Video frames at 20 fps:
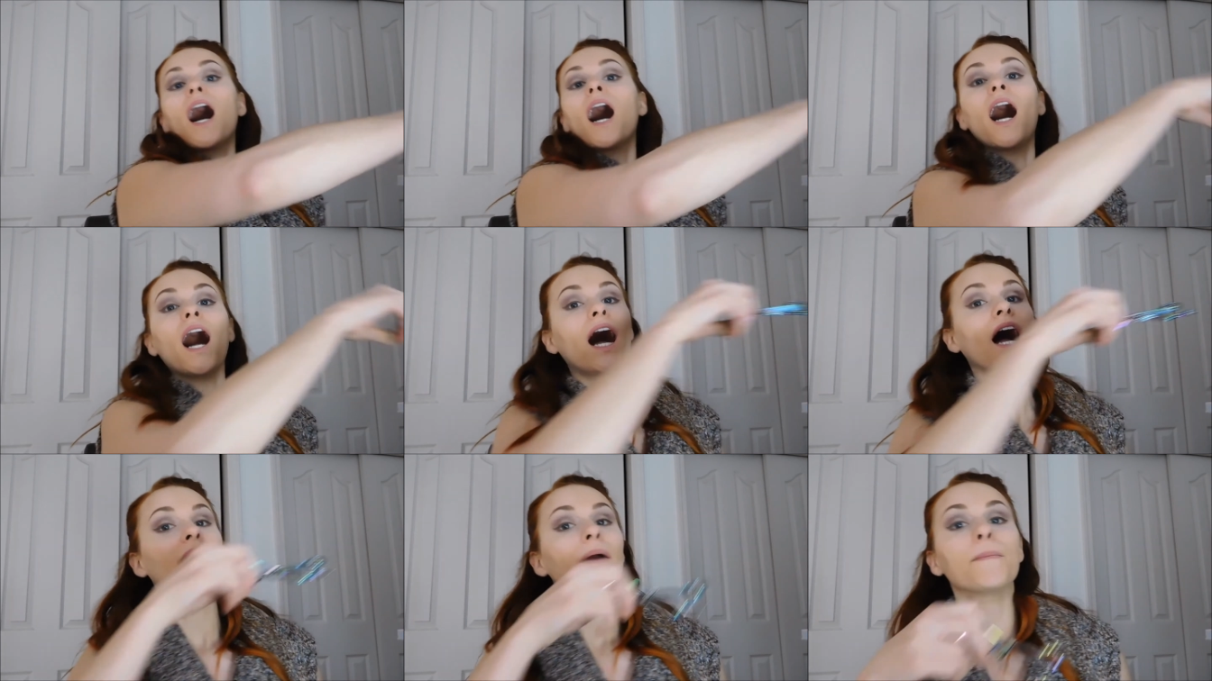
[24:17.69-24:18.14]

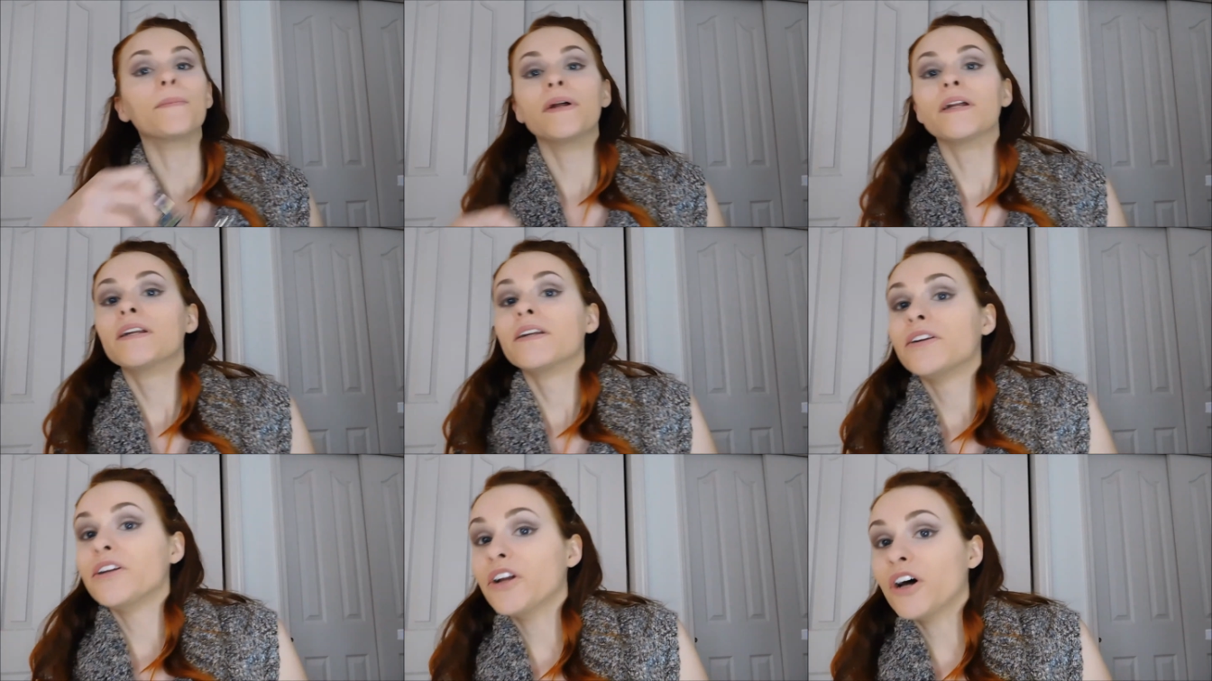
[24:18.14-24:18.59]
I'm
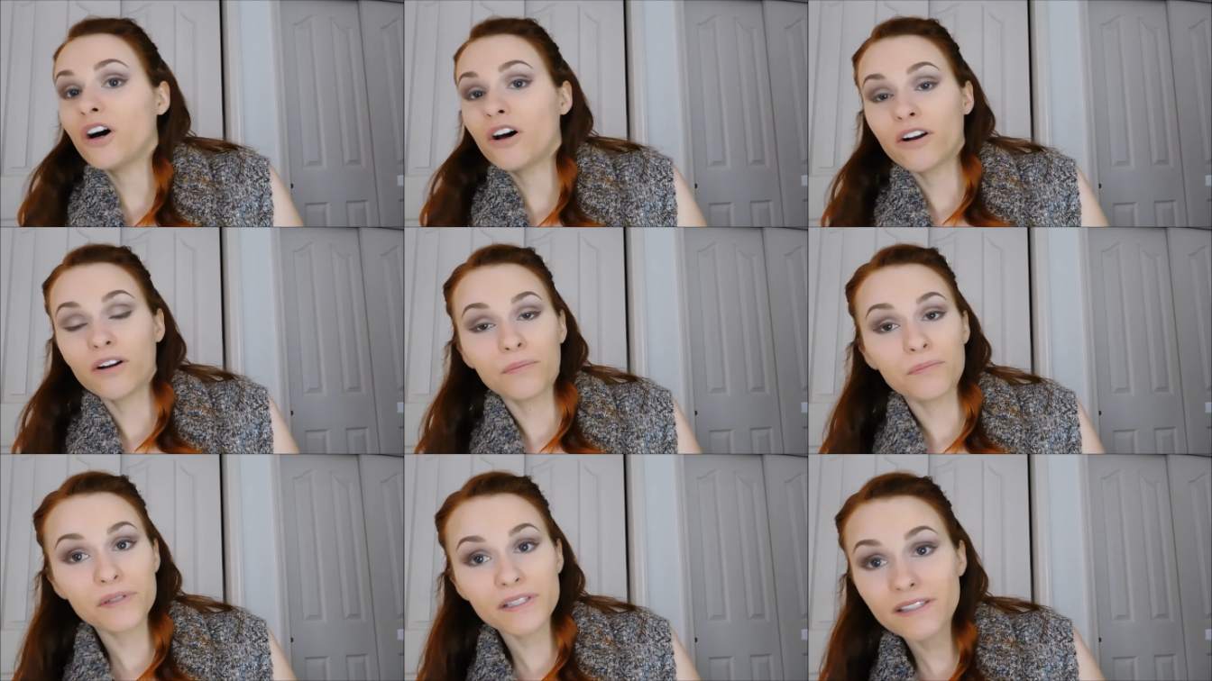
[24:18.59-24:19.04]

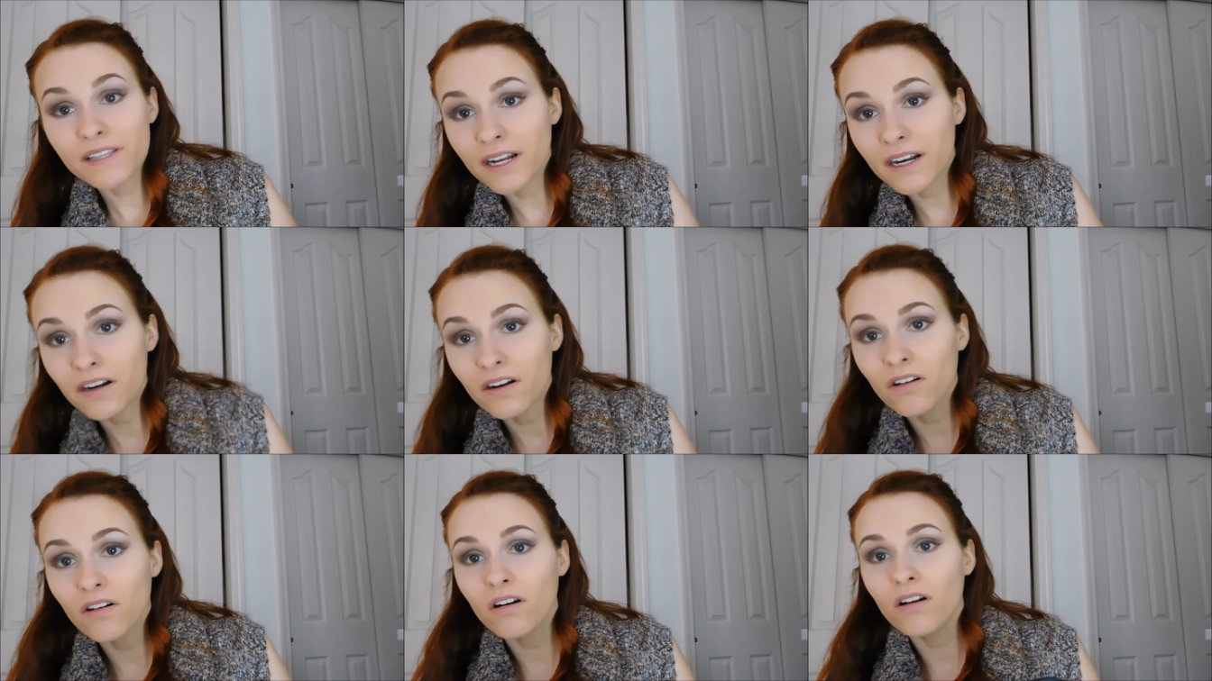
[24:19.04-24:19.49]
not
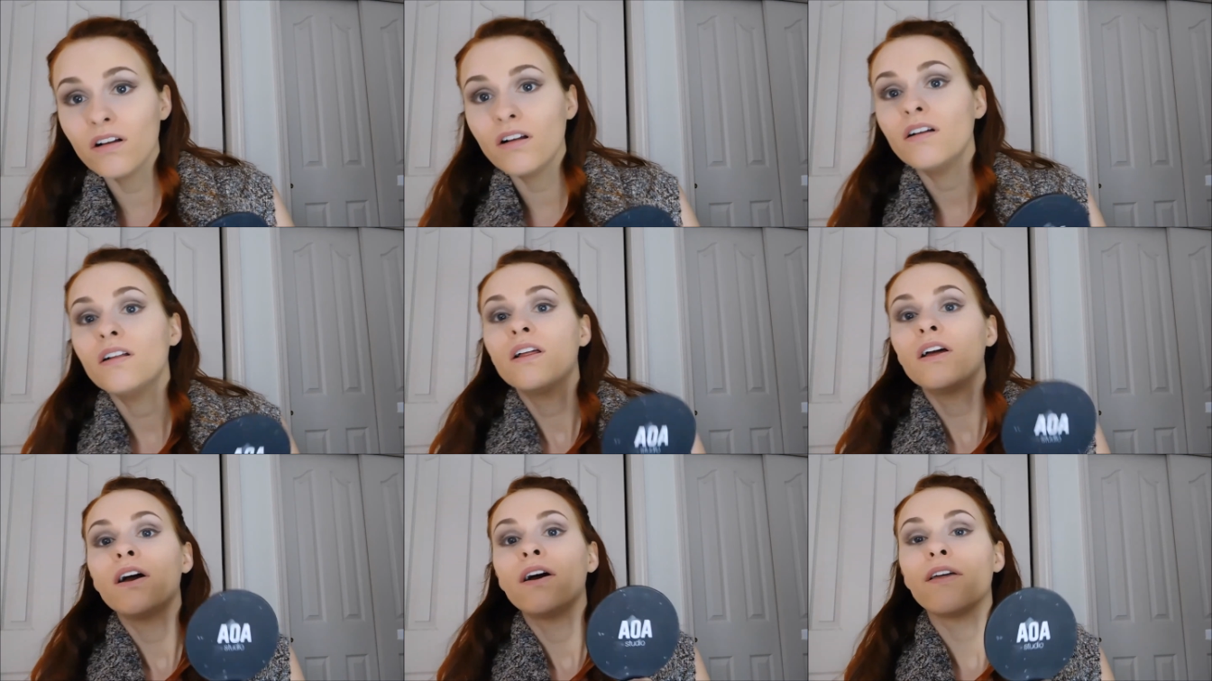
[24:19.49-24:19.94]
upset at
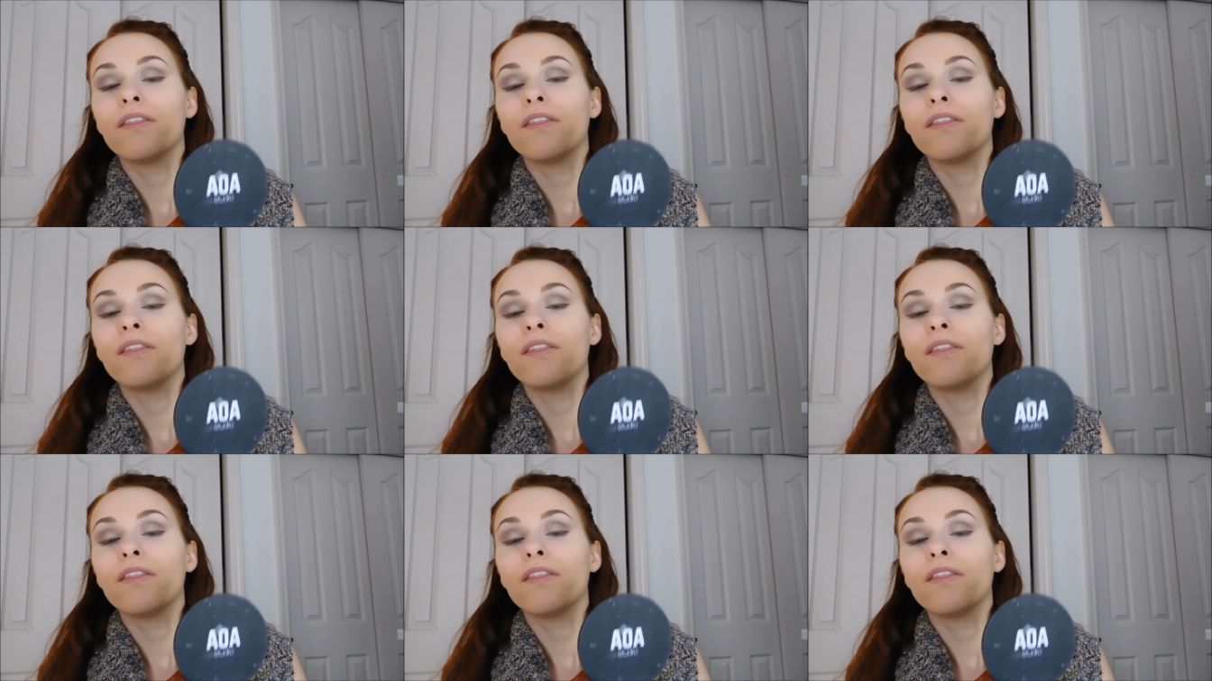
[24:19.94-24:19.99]
all